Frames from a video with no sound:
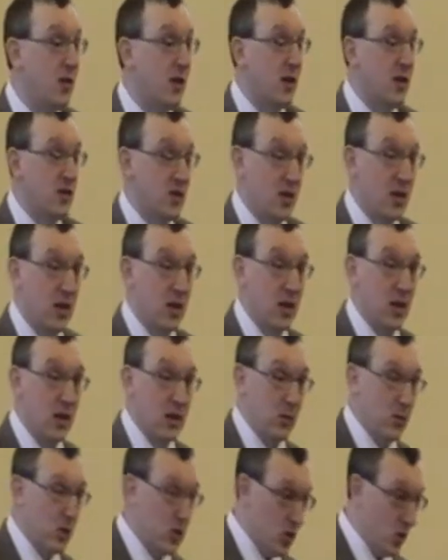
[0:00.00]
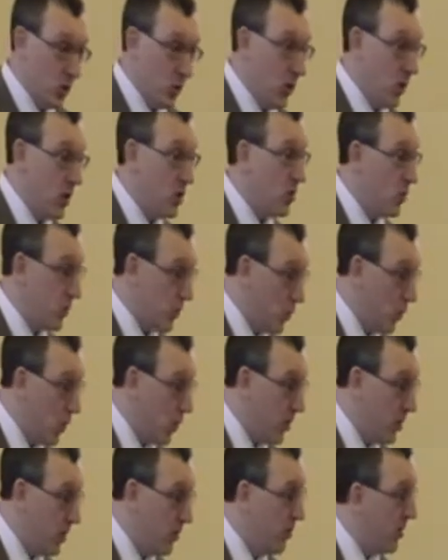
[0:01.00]
things in which you wash with
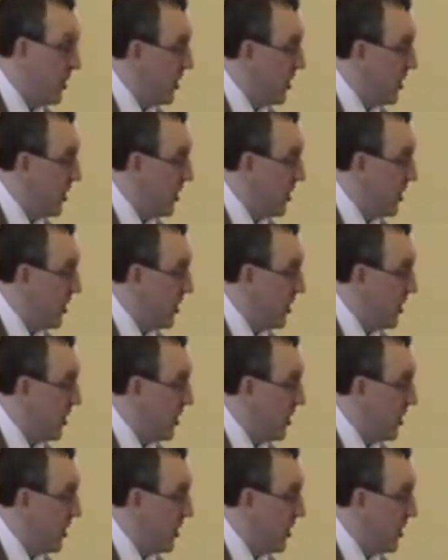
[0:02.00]
water,